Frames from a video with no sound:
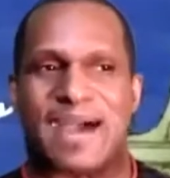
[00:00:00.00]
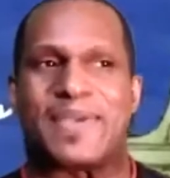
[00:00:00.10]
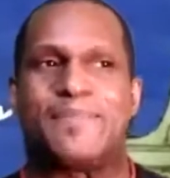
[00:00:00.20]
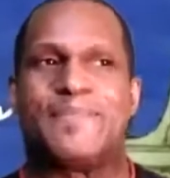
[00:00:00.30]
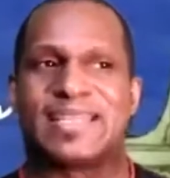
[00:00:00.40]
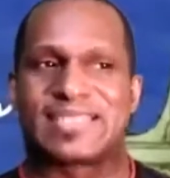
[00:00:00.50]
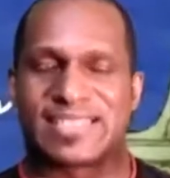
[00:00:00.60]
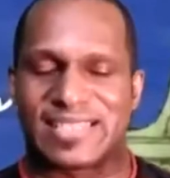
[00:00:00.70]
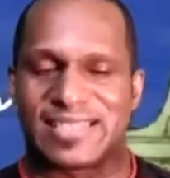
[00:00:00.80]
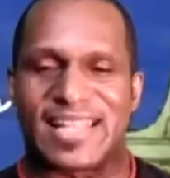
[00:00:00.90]
I may
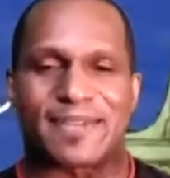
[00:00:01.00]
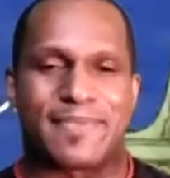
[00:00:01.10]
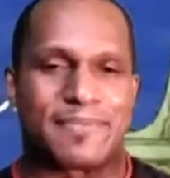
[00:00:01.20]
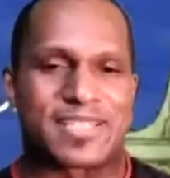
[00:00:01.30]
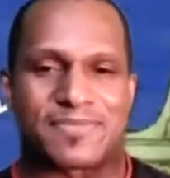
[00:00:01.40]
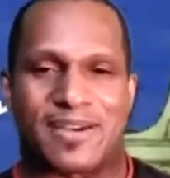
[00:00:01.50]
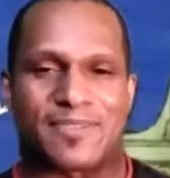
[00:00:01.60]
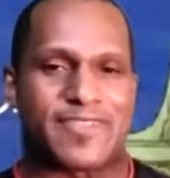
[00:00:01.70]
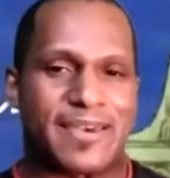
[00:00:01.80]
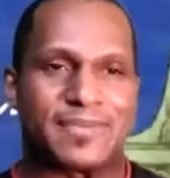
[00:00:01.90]
mention like members of
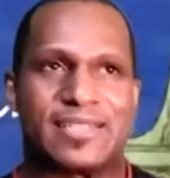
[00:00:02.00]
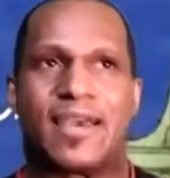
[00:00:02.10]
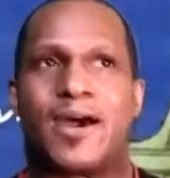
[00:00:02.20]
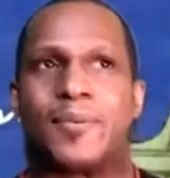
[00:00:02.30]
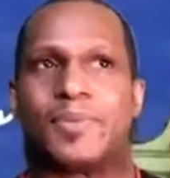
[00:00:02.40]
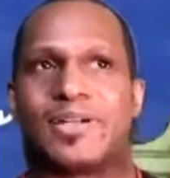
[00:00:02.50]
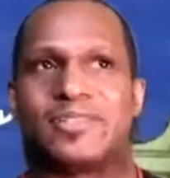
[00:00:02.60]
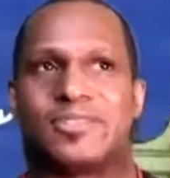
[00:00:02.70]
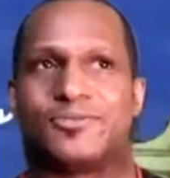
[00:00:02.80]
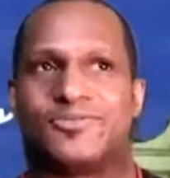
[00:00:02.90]
my family, but
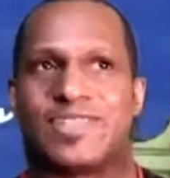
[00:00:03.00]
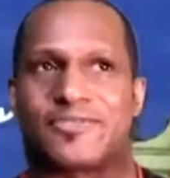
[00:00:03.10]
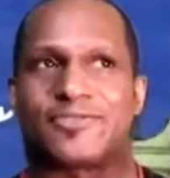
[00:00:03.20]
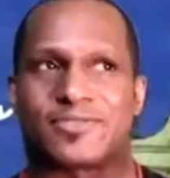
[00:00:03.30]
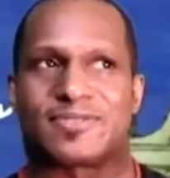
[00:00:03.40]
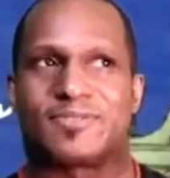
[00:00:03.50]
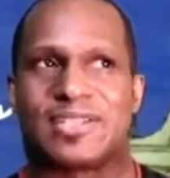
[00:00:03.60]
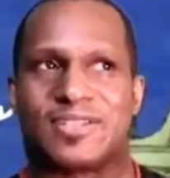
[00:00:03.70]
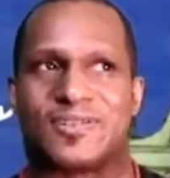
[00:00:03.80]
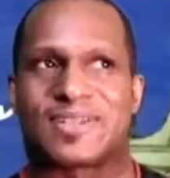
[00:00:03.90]

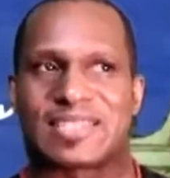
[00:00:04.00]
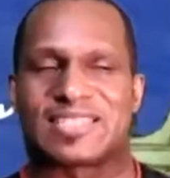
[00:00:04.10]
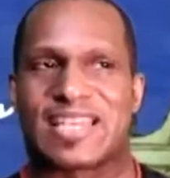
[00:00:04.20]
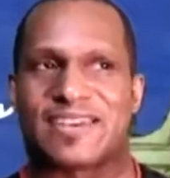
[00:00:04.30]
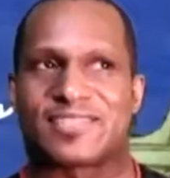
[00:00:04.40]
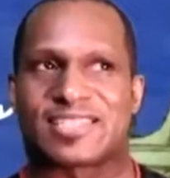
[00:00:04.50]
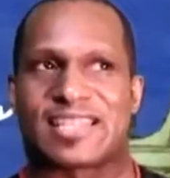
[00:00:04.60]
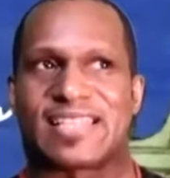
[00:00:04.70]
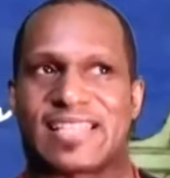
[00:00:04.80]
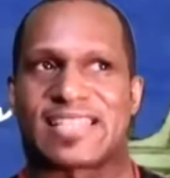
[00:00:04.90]
no one can ever
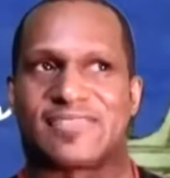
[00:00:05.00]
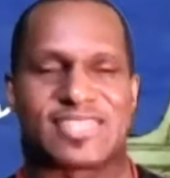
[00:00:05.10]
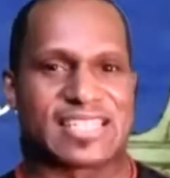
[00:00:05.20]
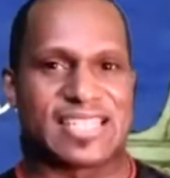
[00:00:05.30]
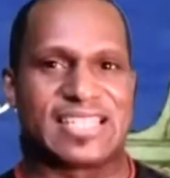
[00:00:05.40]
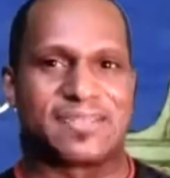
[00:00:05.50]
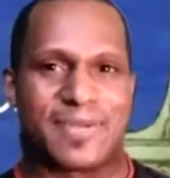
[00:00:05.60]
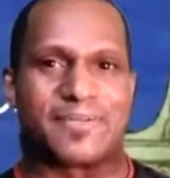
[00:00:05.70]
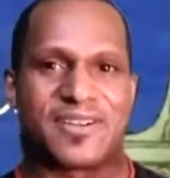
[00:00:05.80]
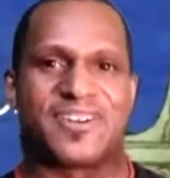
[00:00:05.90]
say that they've seen a
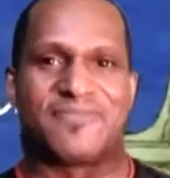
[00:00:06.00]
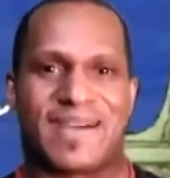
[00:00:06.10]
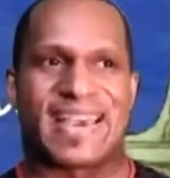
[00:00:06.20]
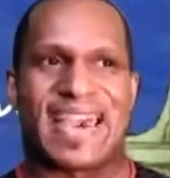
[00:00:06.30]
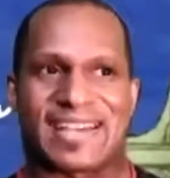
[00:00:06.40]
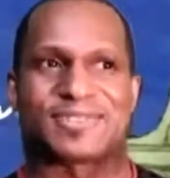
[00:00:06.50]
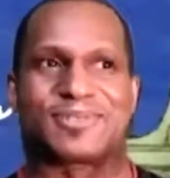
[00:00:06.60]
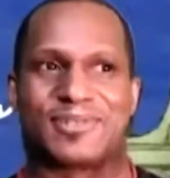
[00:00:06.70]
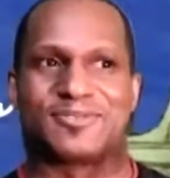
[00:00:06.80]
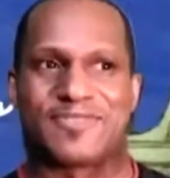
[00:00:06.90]
member of my
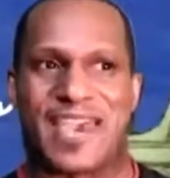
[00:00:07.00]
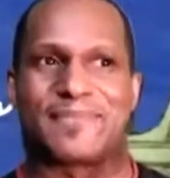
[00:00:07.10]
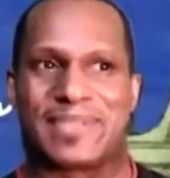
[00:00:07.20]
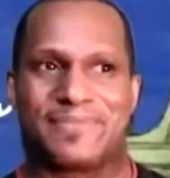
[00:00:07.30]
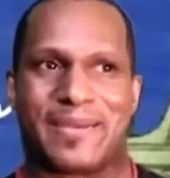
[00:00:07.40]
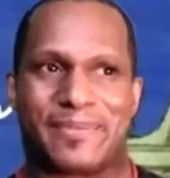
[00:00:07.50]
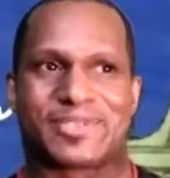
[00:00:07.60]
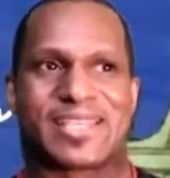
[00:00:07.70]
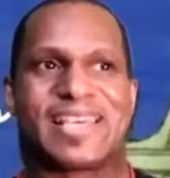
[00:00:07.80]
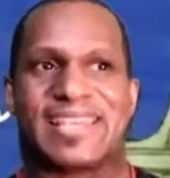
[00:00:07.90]
actual family
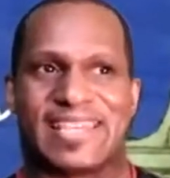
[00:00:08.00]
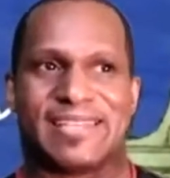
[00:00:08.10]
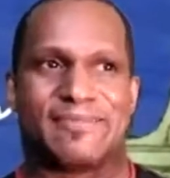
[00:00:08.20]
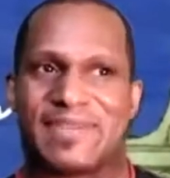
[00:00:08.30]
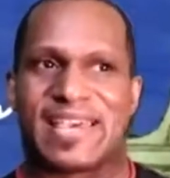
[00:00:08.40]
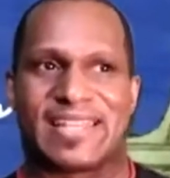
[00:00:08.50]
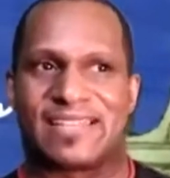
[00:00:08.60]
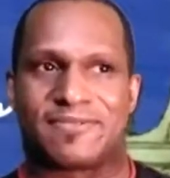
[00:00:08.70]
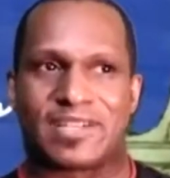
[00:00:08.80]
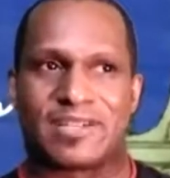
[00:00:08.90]
members in
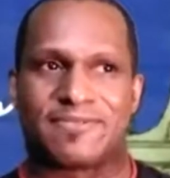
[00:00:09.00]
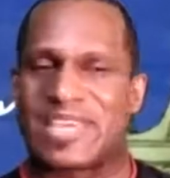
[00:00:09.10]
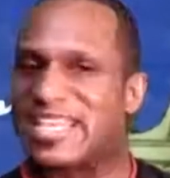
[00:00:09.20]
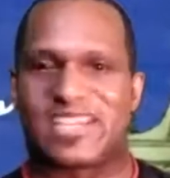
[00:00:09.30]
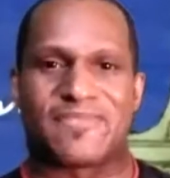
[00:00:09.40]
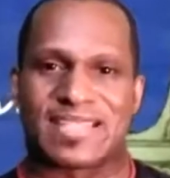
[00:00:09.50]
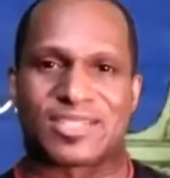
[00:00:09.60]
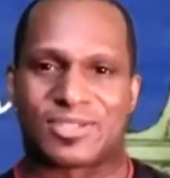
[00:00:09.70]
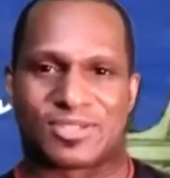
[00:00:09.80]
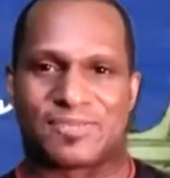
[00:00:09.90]
any of my
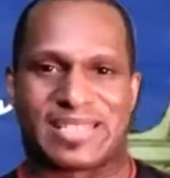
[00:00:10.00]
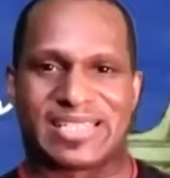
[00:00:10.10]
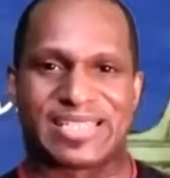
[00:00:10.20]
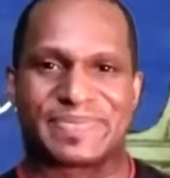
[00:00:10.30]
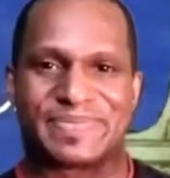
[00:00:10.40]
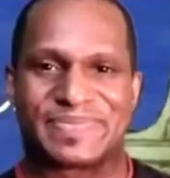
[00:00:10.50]
social media.